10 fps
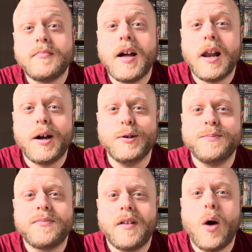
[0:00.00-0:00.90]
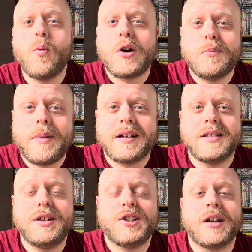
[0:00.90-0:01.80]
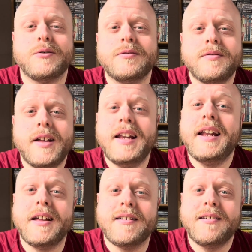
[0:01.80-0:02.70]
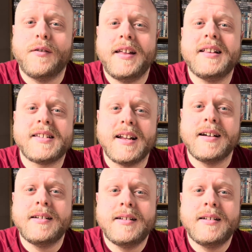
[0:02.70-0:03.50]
Hello and welcome back to the channel, An Idiot on the Internet.